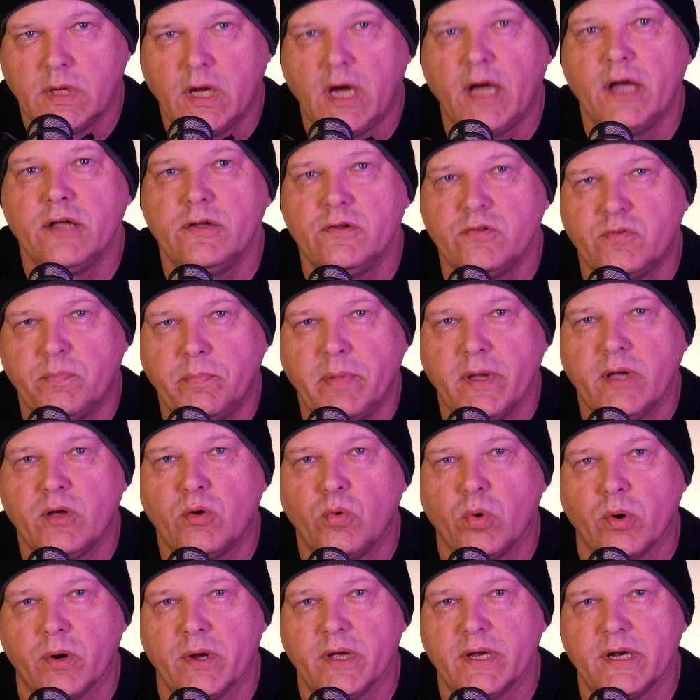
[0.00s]
I use
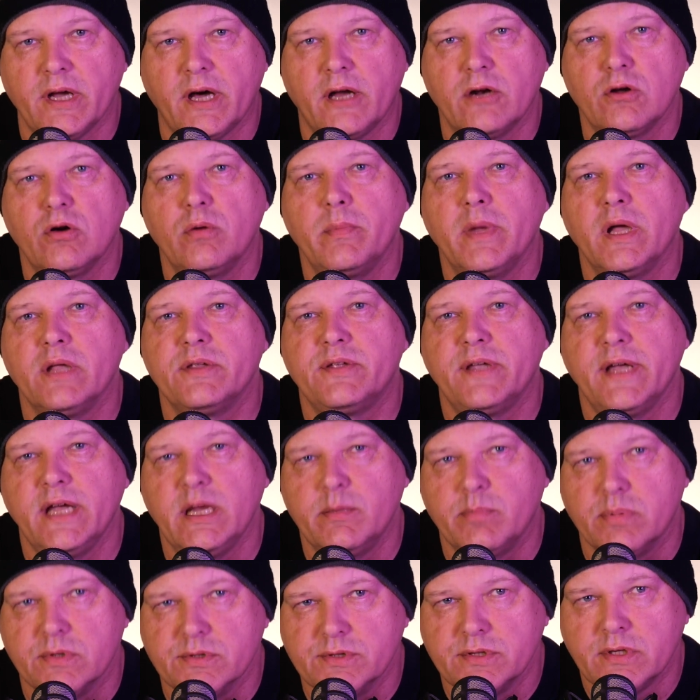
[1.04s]
BigQuery and AutoML
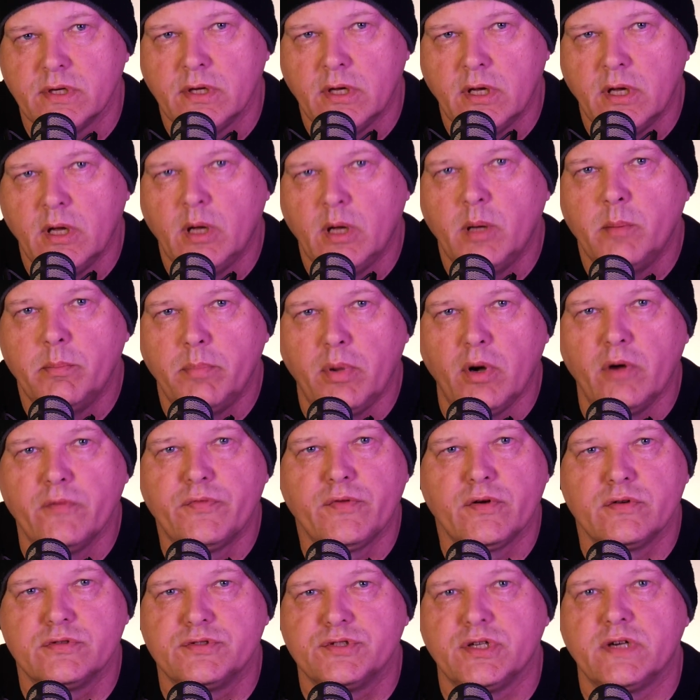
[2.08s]
tables.
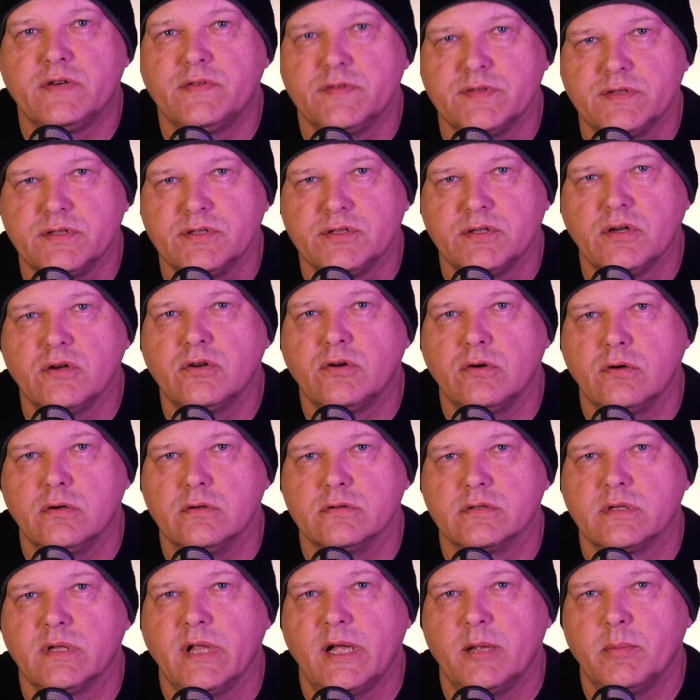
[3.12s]
Both are services on
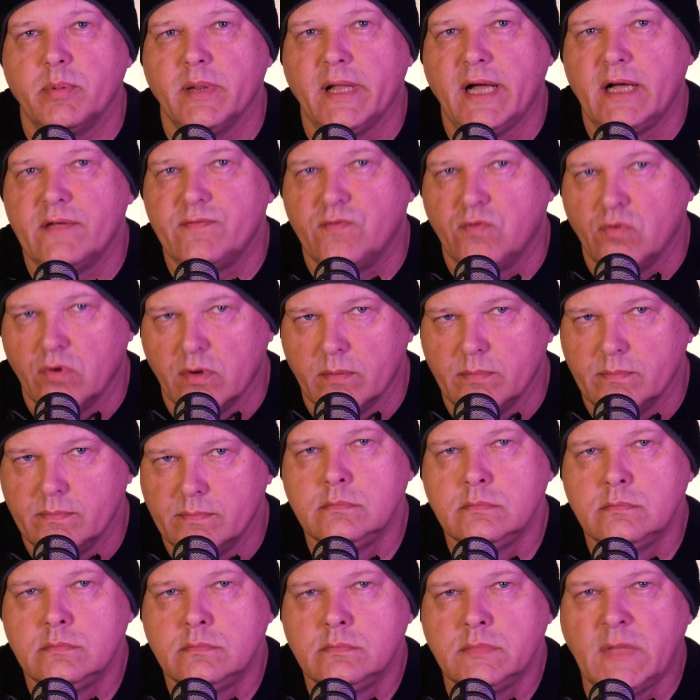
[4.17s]
Google's cloud platform.
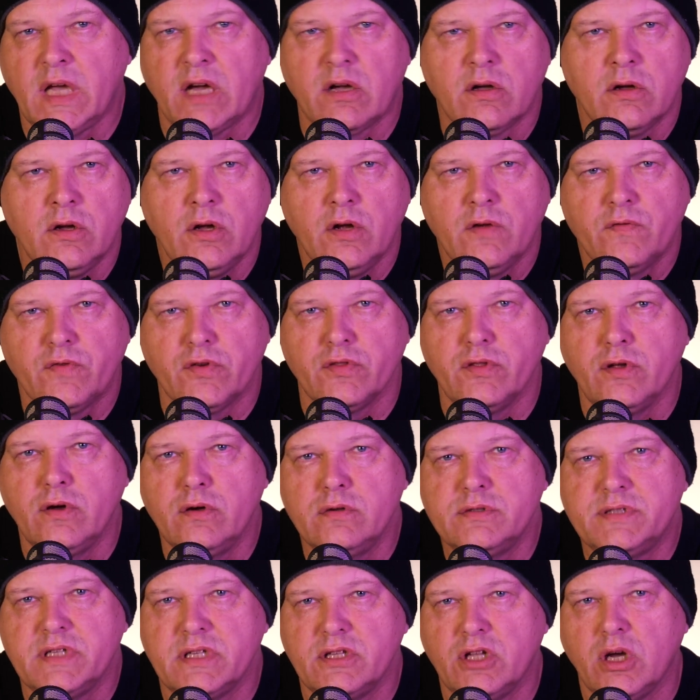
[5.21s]
Now, for
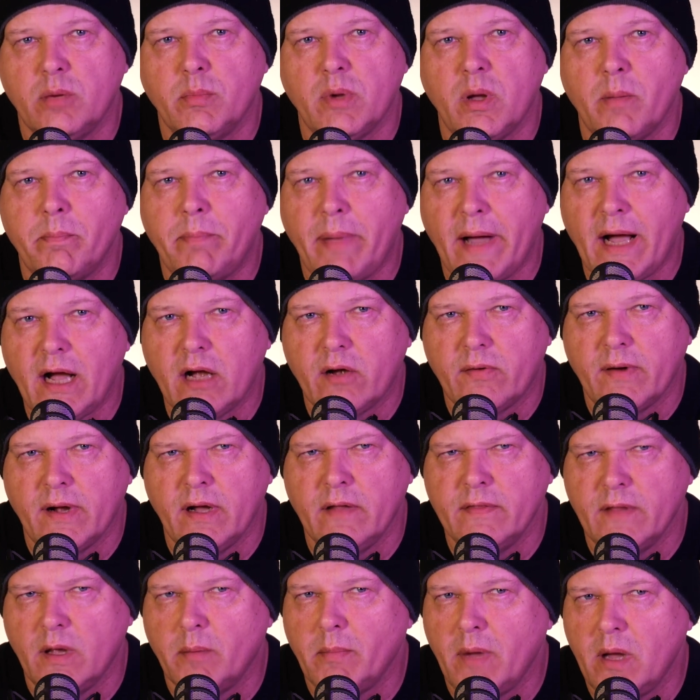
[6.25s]
those that know my
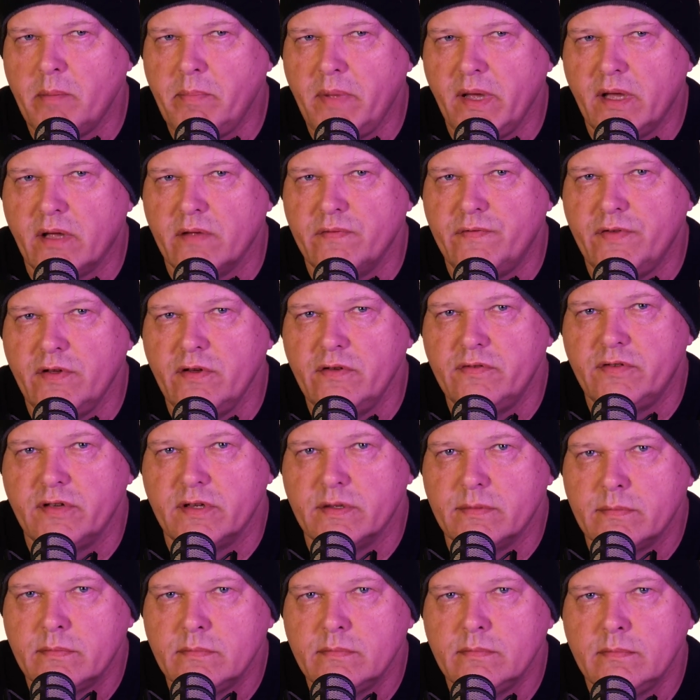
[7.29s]
background, that might be
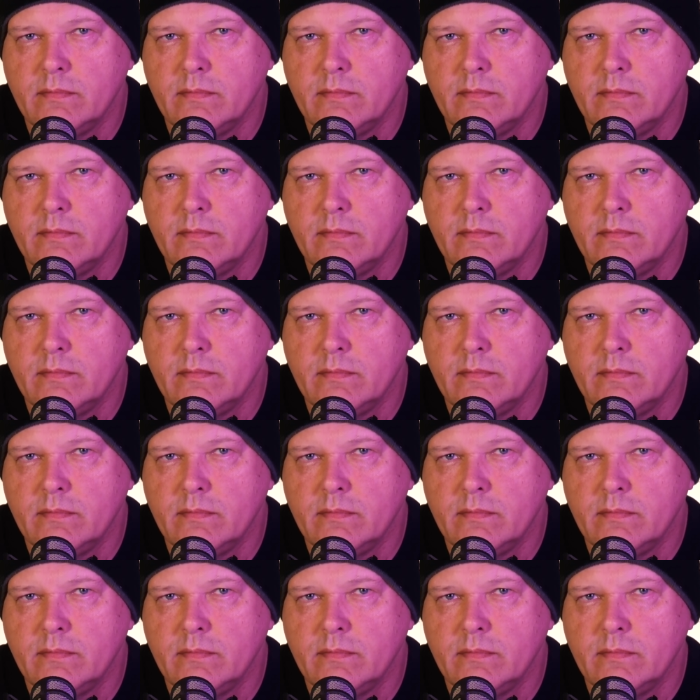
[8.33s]
confusing.